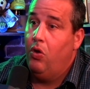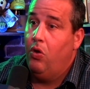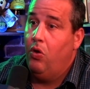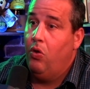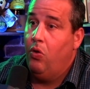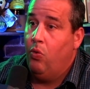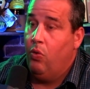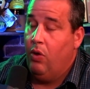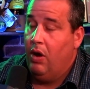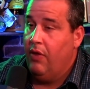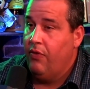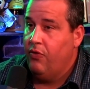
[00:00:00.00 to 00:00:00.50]

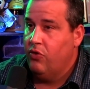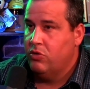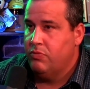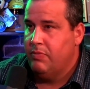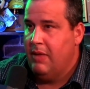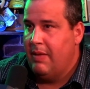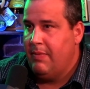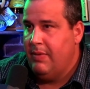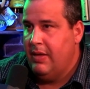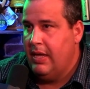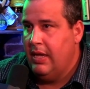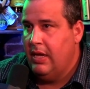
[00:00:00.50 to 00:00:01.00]
or others?
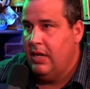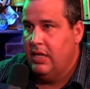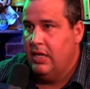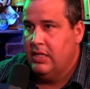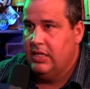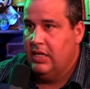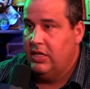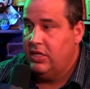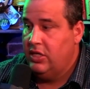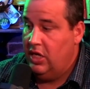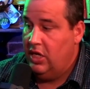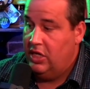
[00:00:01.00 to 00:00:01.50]
Maybe
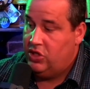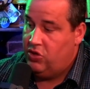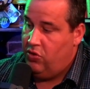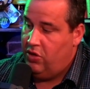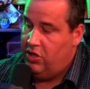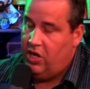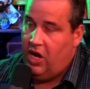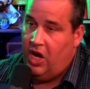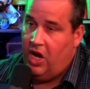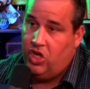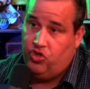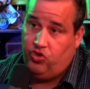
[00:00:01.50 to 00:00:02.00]
is there
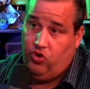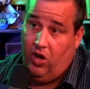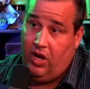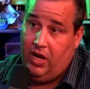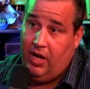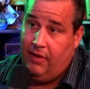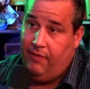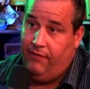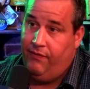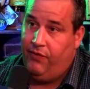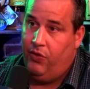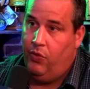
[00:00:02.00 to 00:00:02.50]
an Australian
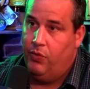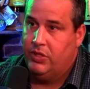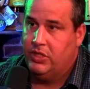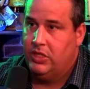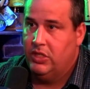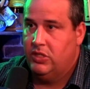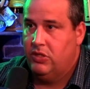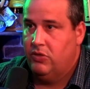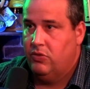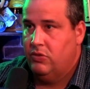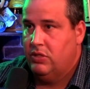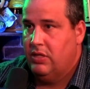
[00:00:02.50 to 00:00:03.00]
influence? Is
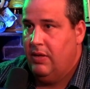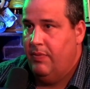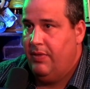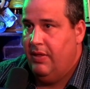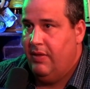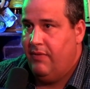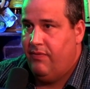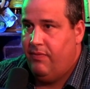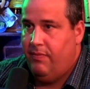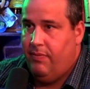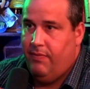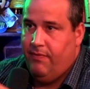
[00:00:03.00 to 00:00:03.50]
there something
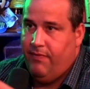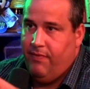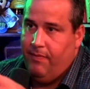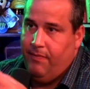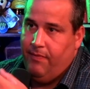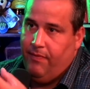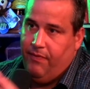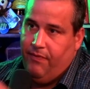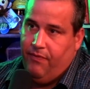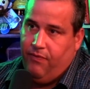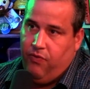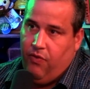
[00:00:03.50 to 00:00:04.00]
from
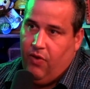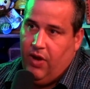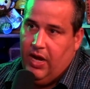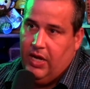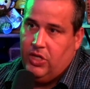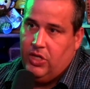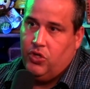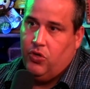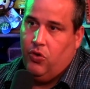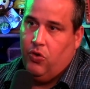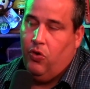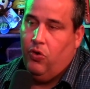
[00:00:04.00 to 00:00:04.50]

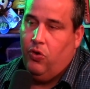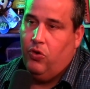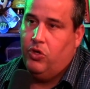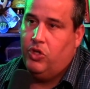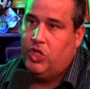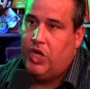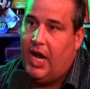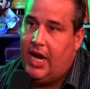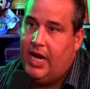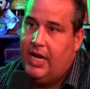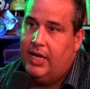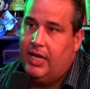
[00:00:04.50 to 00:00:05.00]
French or
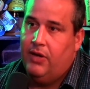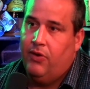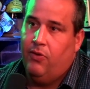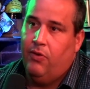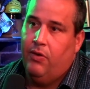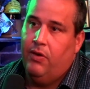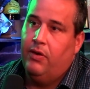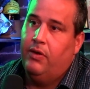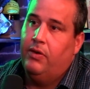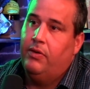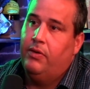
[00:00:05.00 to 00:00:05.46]
China or?